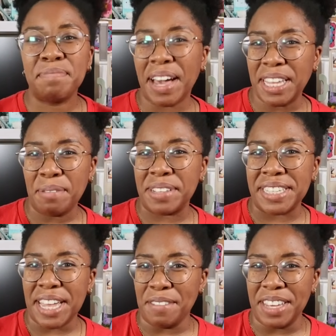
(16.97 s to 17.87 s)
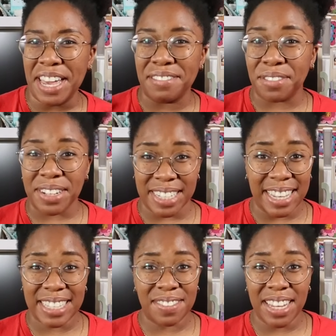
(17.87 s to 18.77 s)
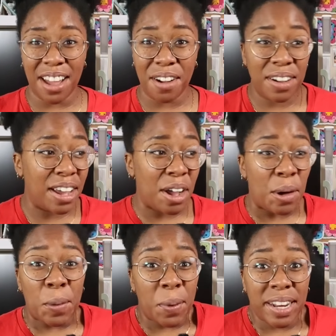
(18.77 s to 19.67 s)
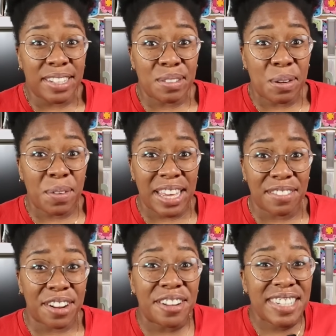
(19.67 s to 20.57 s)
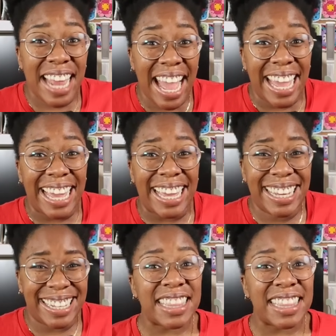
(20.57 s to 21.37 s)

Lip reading: My name is Sammy, and for today's video, we're gonna do a week of crochet.